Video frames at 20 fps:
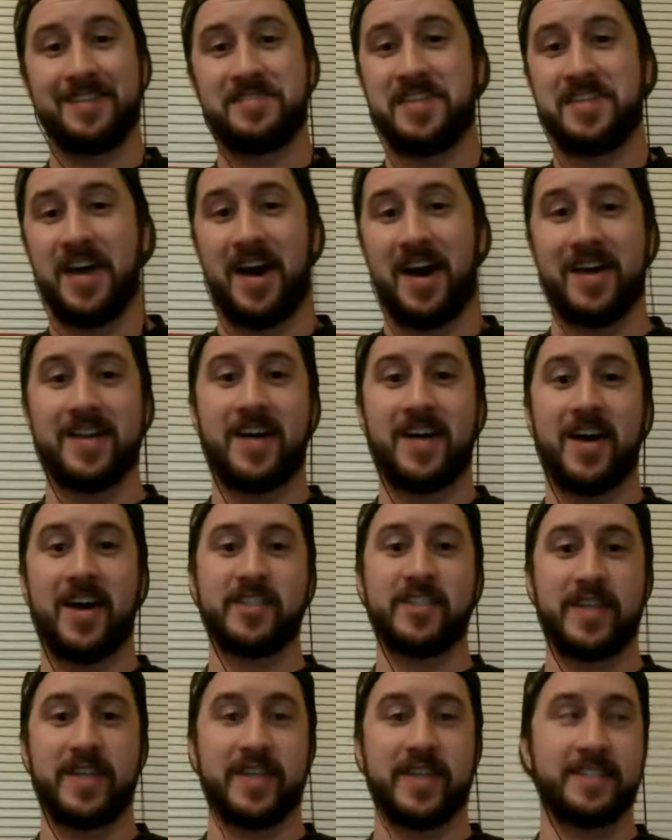
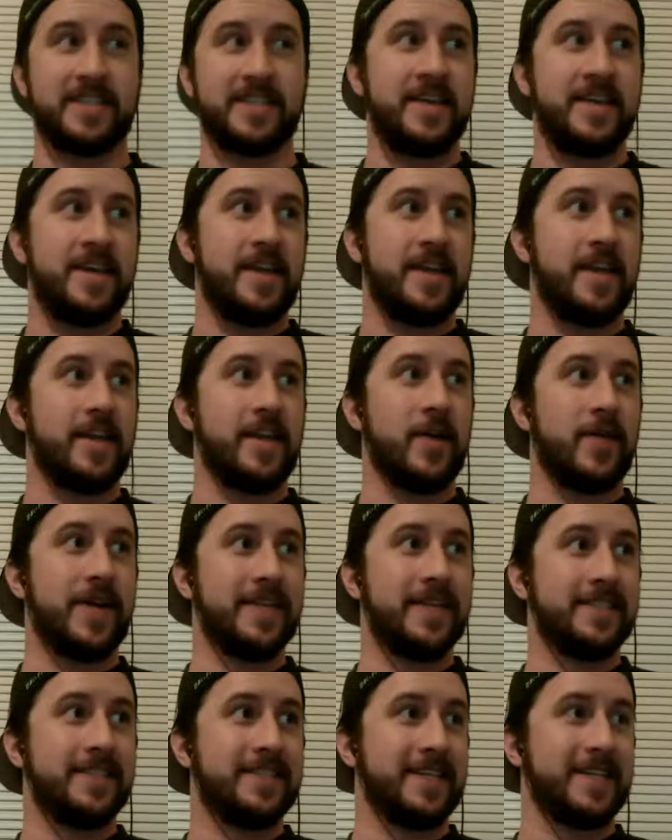honestly, that's,
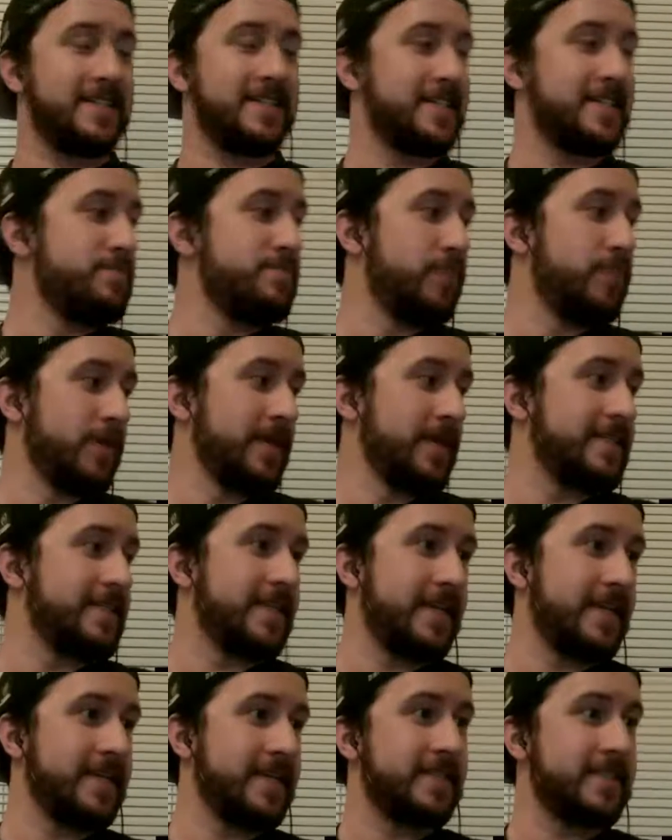as simple as
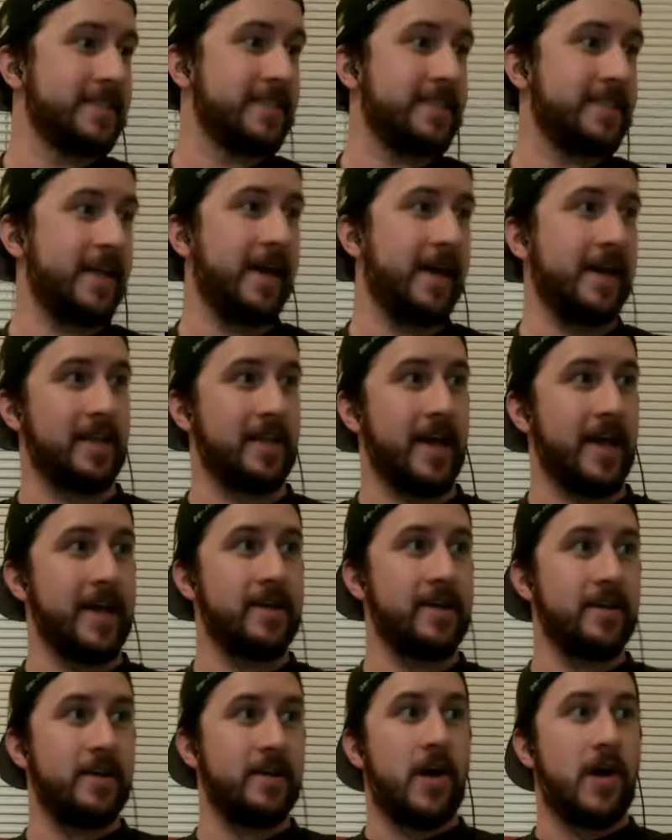it is to say,
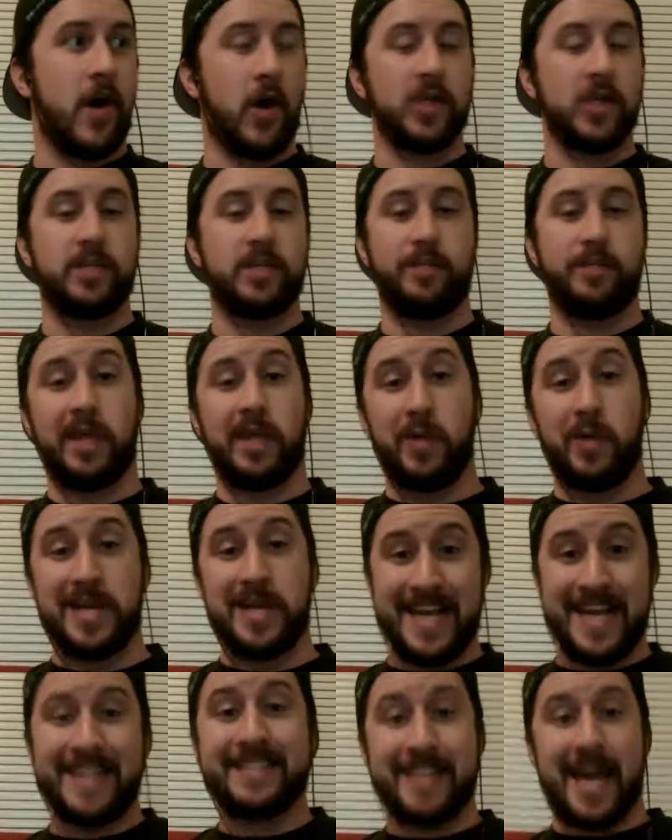like, ultimately what
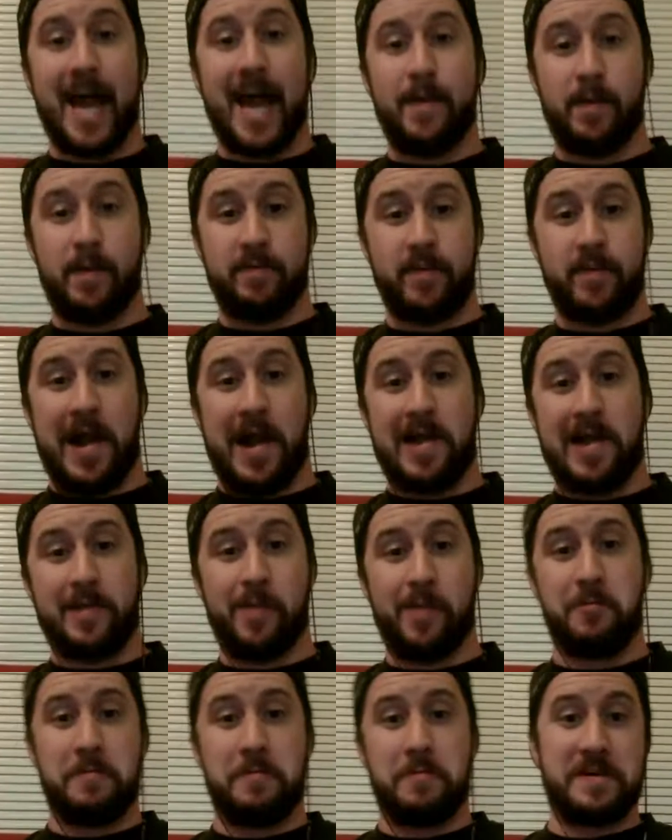needs to happen for
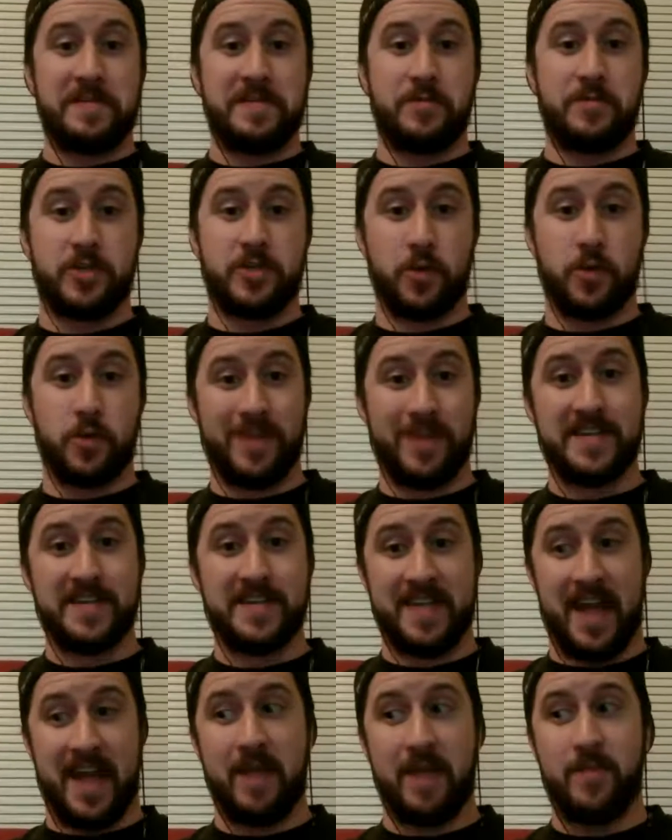Alabama to win
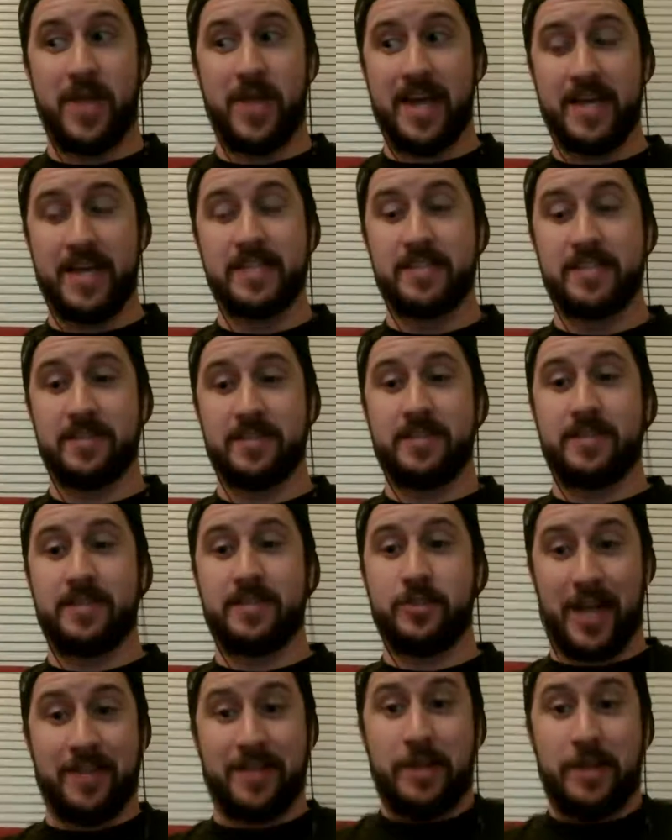this game is
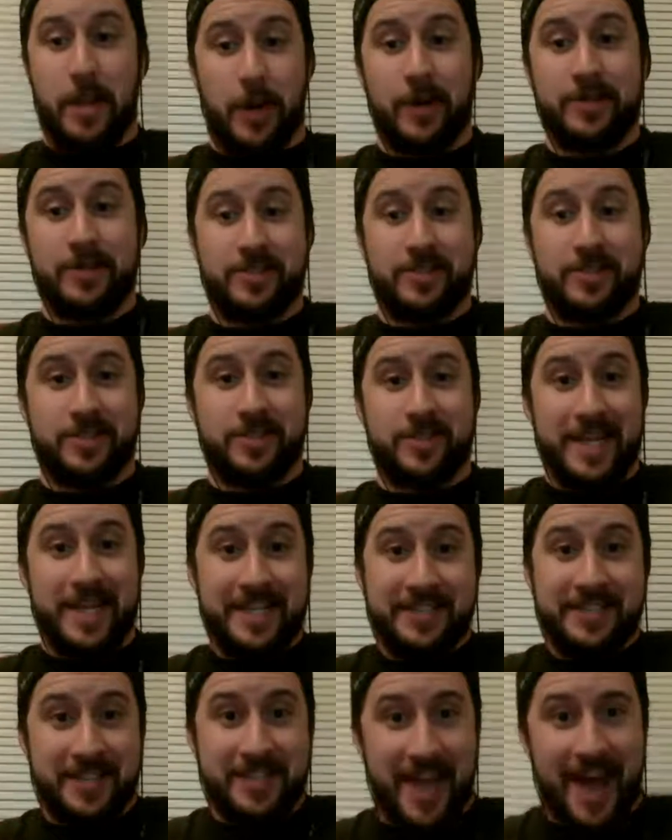Jalen Hurts
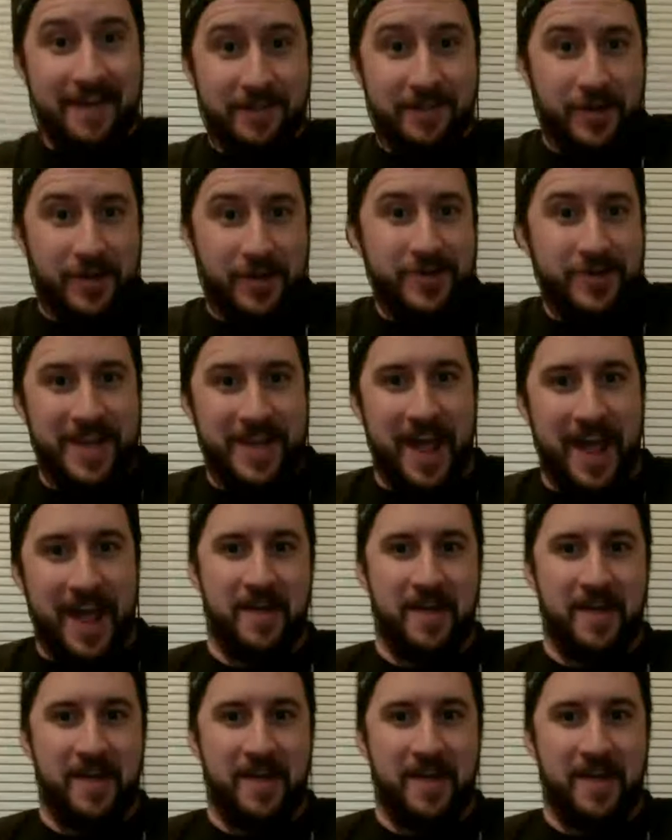needs to have a good game.